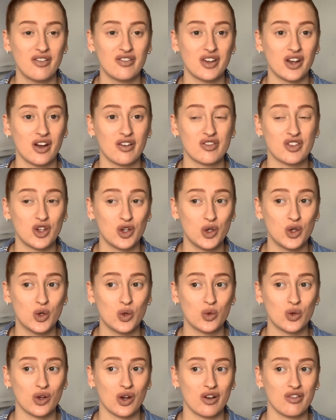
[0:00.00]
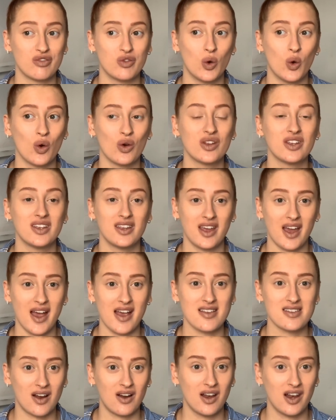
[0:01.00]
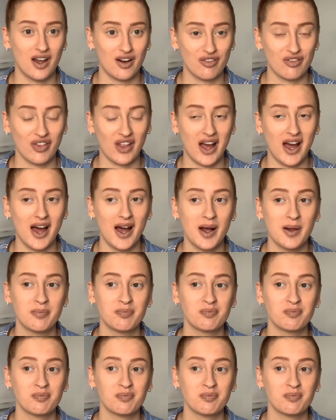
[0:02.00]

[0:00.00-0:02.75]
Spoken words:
and I've googled and I thought, yes, I love that.